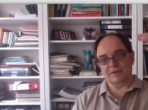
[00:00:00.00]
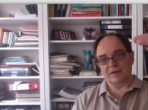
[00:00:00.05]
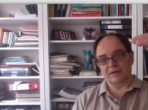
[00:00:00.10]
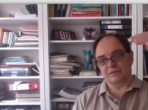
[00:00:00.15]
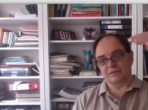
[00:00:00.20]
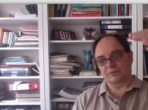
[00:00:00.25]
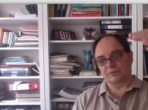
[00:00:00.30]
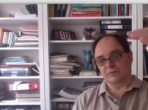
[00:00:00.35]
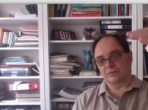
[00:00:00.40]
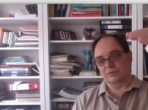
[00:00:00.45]

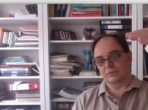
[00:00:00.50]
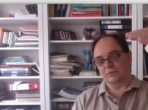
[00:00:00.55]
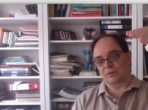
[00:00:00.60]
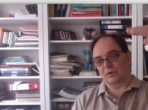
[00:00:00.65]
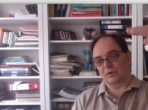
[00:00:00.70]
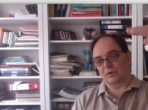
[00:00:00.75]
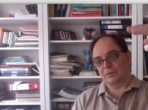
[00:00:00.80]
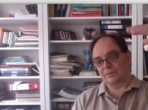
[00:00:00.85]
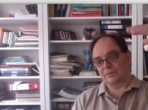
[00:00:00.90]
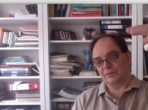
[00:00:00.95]
to
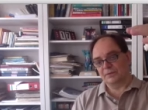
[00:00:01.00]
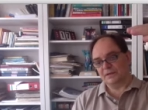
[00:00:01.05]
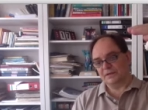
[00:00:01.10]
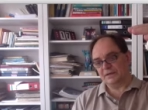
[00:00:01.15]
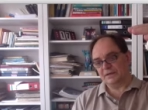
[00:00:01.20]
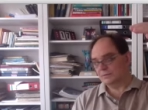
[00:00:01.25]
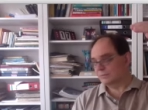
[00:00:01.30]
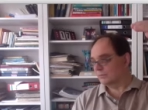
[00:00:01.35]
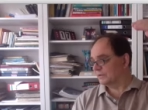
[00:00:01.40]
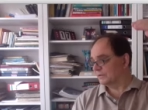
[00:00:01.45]
norm that.
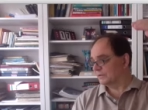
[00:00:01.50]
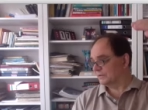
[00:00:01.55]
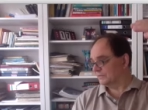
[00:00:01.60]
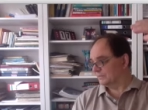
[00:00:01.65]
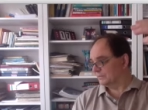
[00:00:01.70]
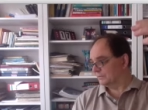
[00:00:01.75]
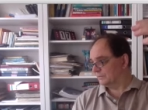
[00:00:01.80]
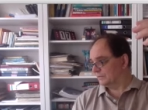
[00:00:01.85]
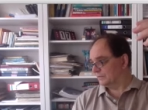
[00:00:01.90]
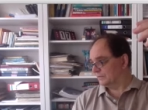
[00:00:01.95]
What is
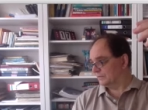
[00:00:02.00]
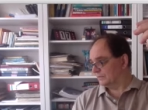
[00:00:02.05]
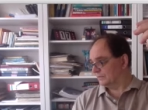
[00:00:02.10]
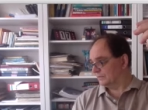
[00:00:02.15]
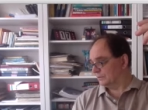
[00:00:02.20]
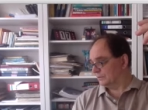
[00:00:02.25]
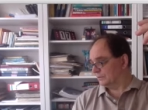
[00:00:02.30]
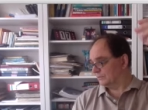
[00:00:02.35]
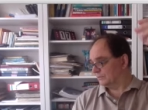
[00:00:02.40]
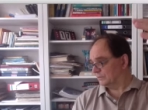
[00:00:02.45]
the
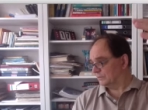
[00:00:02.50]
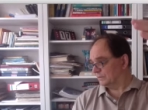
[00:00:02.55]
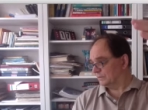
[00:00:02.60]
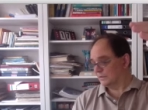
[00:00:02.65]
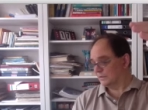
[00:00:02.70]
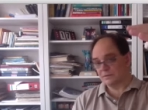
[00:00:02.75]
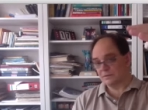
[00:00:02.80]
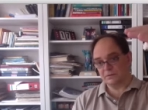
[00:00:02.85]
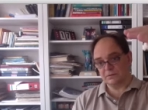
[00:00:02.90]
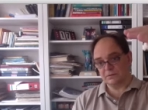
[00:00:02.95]
word for that?